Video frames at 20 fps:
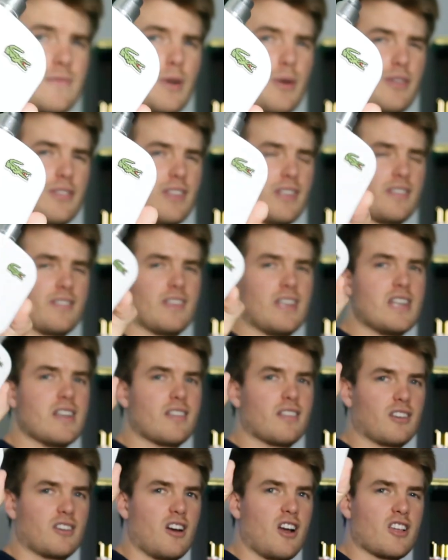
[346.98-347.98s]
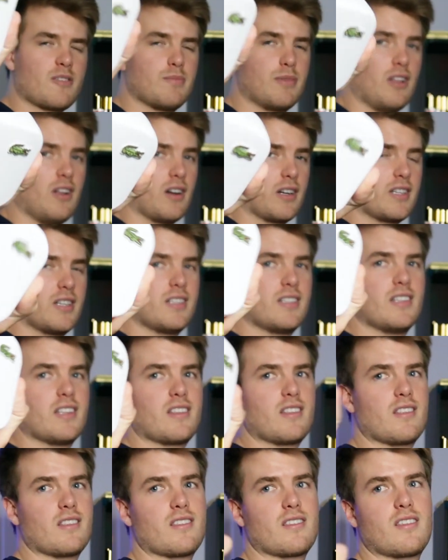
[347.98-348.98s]
know what this is? It is Lacoste Blanc.
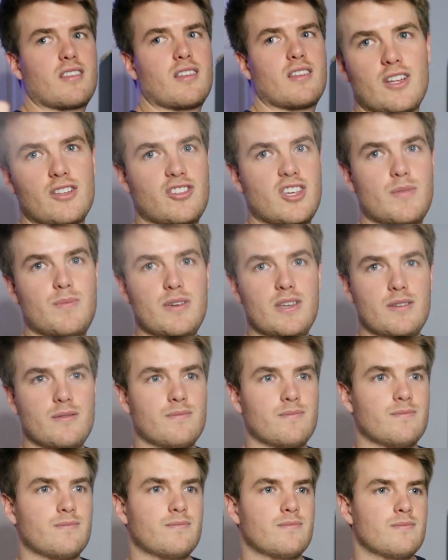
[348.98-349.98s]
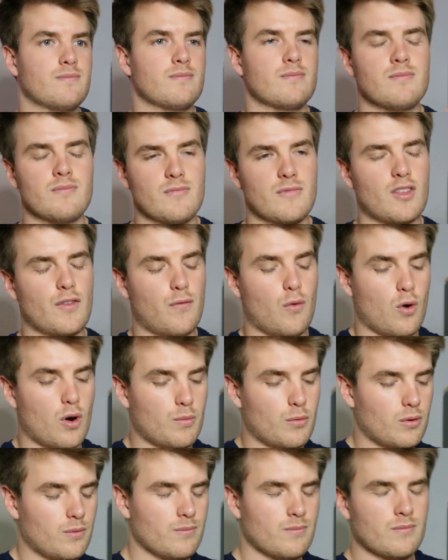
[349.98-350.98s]
This is a cheapie. It's
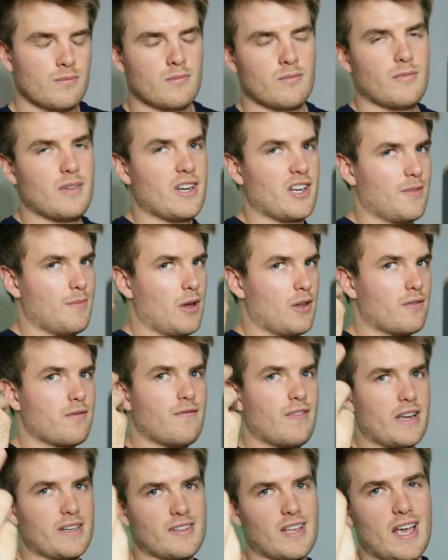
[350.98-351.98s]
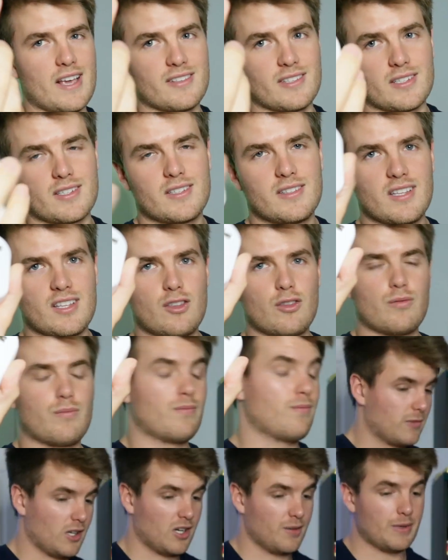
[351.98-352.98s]
affordable, and it smells fantastic. This is
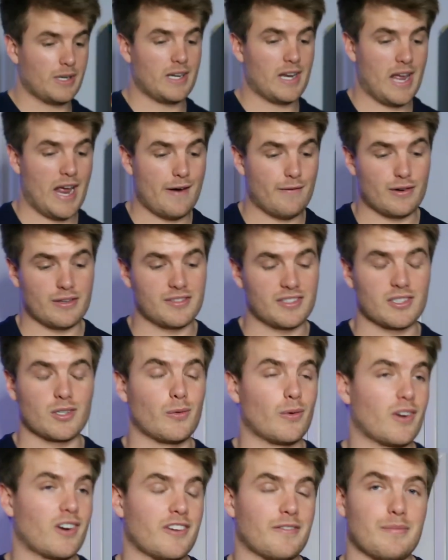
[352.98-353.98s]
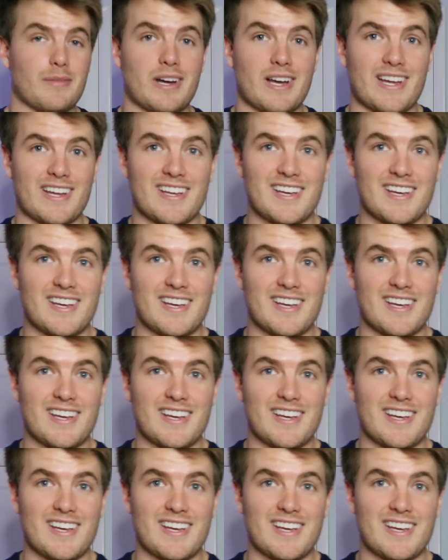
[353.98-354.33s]
going to be in every single one of my